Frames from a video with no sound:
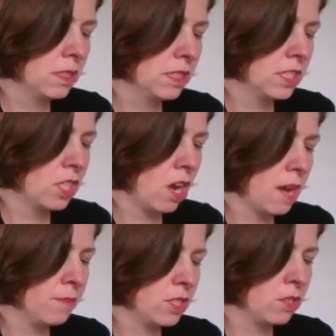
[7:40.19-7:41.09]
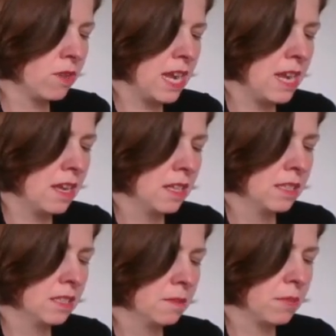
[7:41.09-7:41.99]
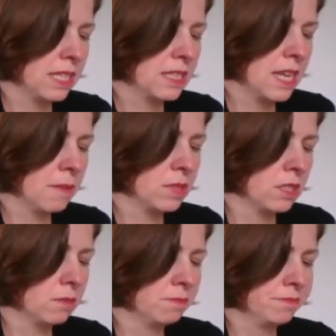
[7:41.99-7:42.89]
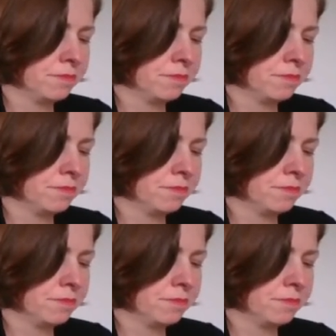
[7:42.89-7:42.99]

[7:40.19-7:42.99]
times 3 plus epsilon.